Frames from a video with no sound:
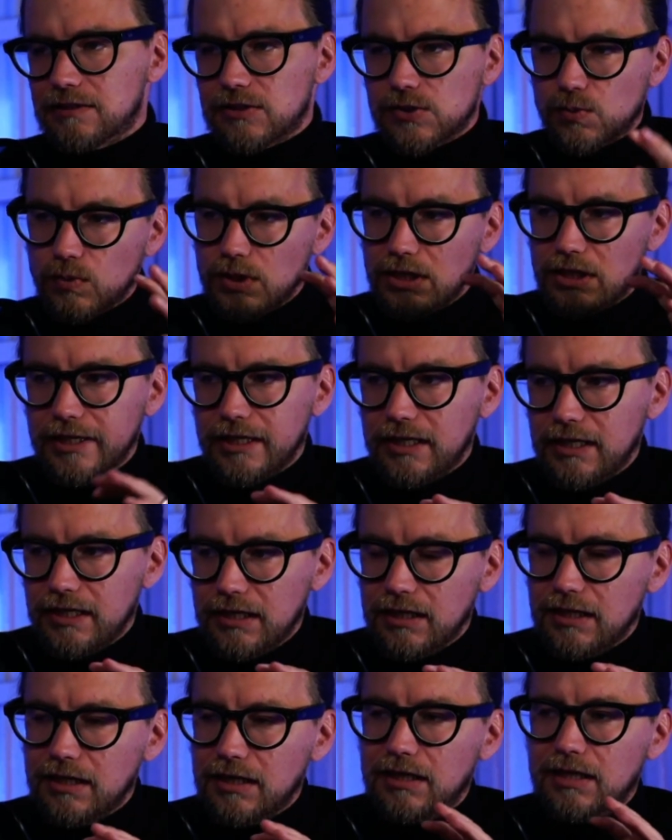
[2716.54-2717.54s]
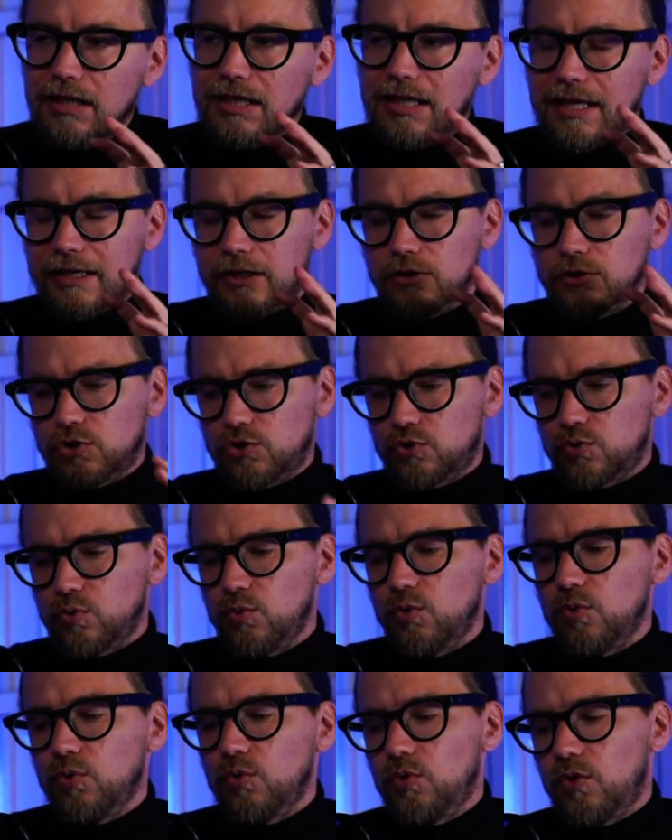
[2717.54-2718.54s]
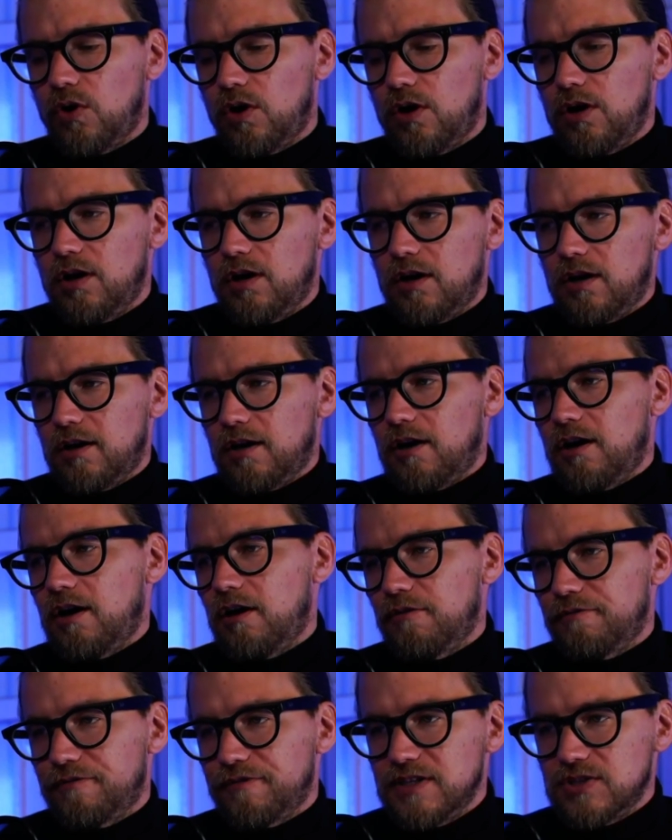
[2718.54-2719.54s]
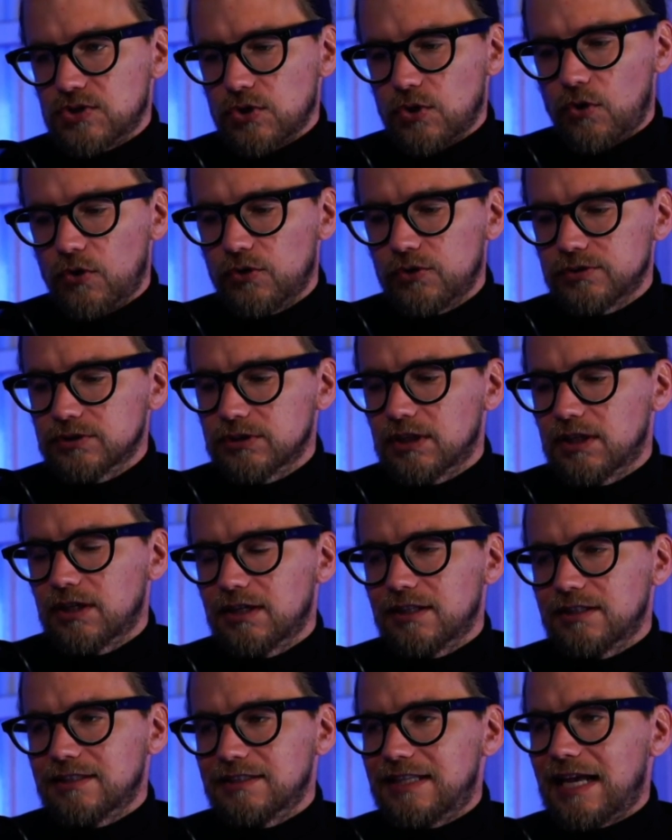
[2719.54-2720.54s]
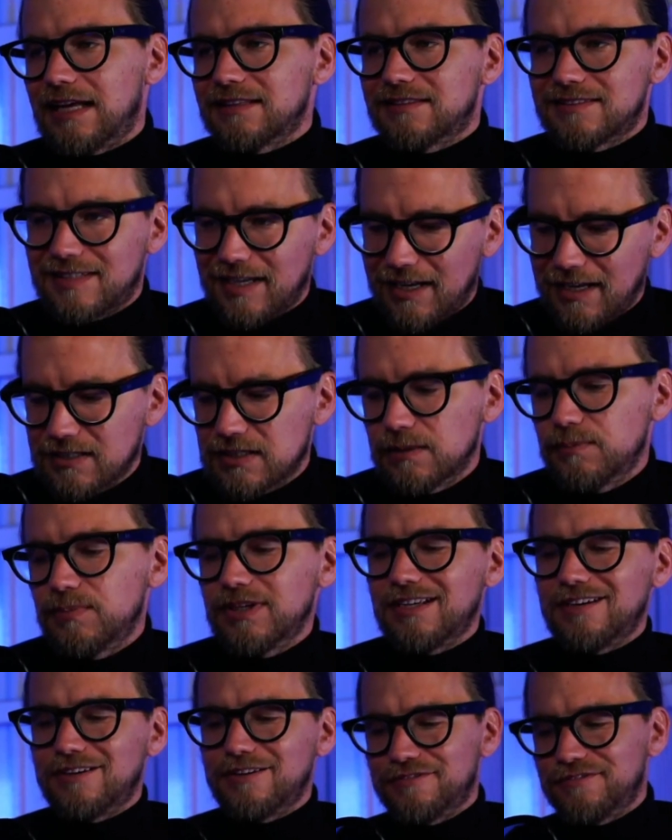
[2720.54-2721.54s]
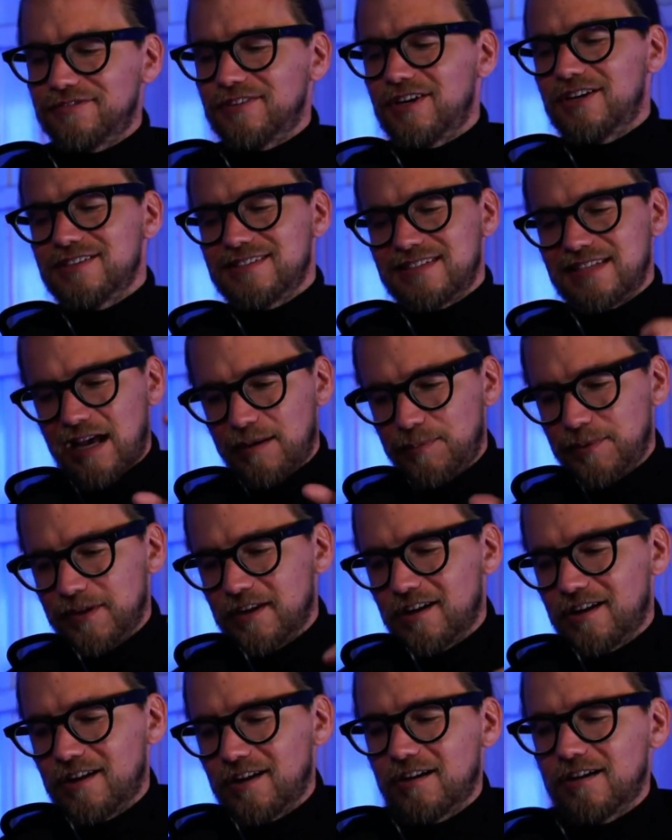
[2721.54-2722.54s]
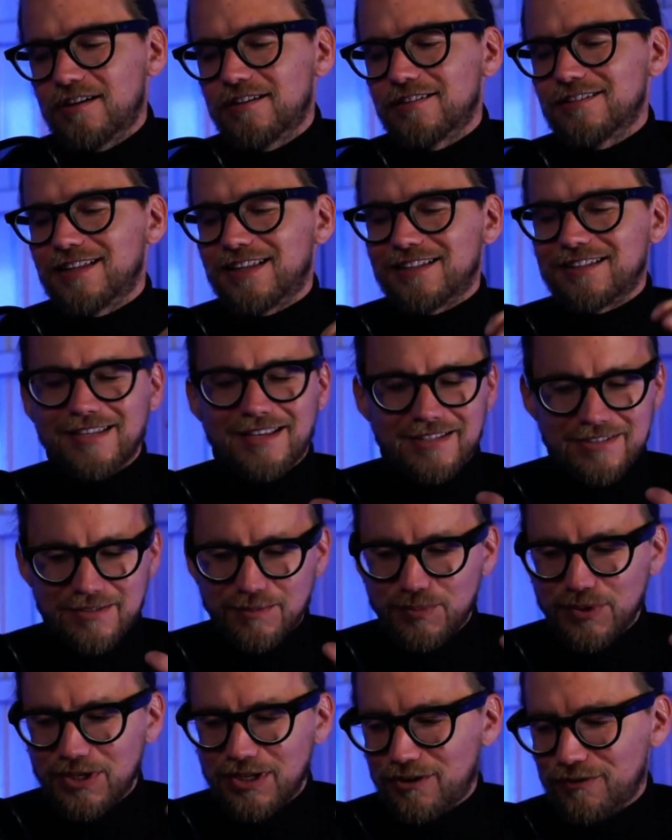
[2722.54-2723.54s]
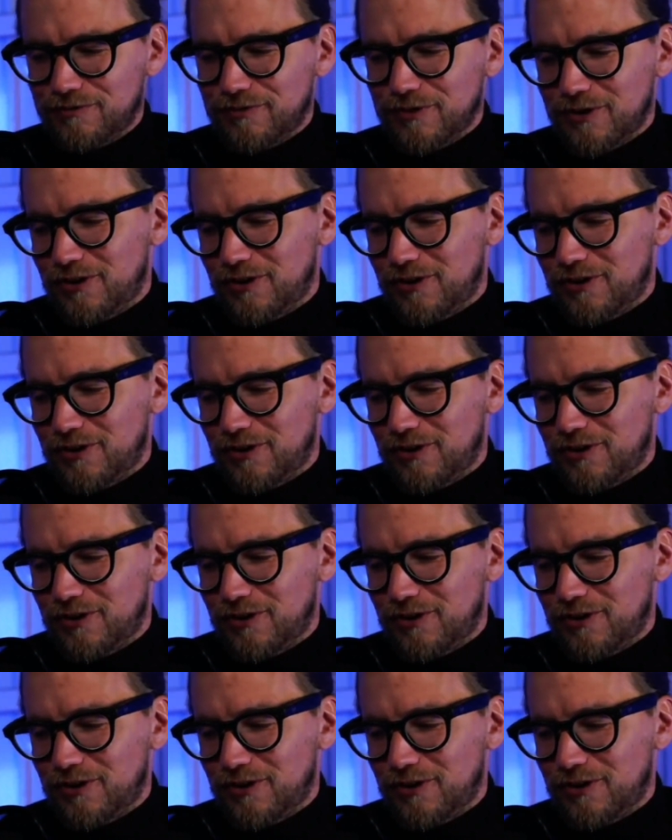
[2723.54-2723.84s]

really like a tool of its own that takes a bit of a Zapier, that takes a bit of a